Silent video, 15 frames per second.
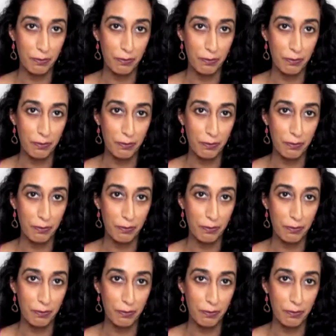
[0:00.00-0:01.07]
thing. And then the
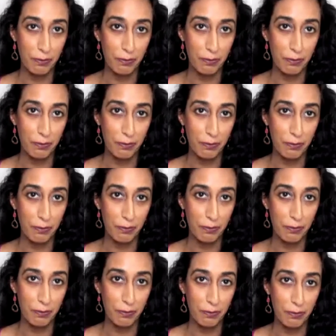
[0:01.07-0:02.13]
second thing is,
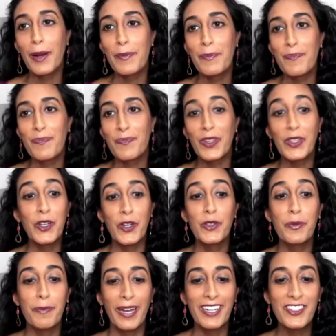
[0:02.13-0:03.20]
you
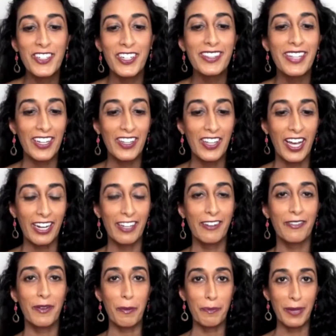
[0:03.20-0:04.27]
mentioned that a lot of
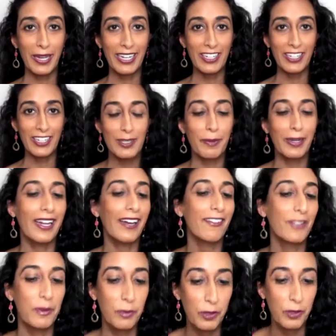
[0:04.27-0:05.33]
patients might have to
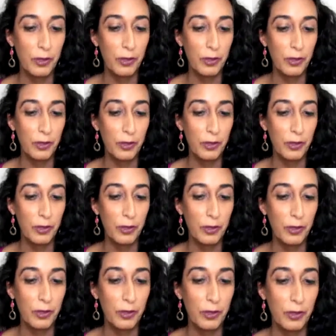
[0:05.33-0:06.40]
move in a forward
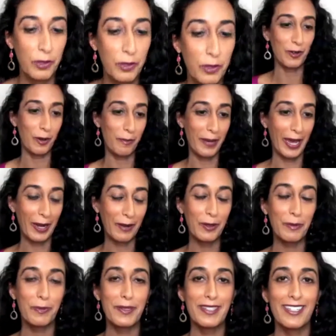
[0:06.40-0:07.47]
position or backward
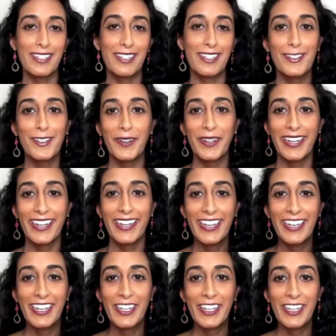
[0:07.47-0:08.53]
position. So
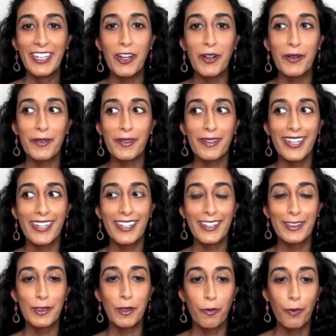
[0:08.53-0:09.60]

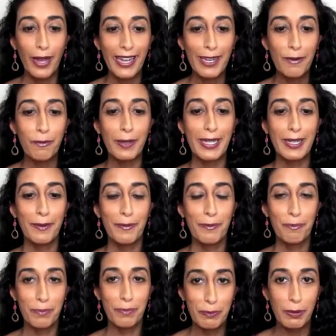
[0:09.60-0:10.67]
the way
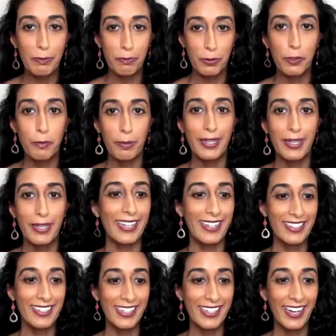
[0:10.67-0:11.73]
people poop in
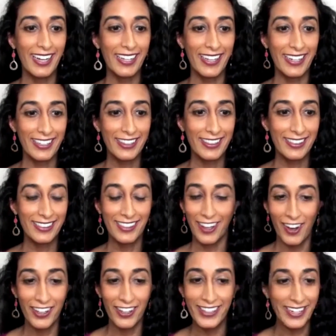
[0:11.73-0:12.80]
India,
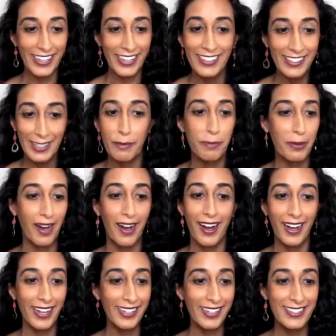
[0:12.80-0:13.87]
on the Indian
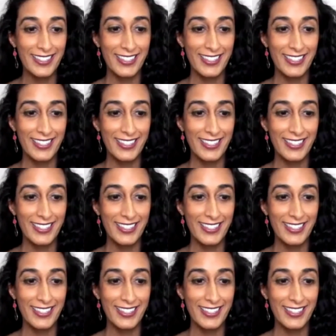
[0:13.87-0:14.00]
pots,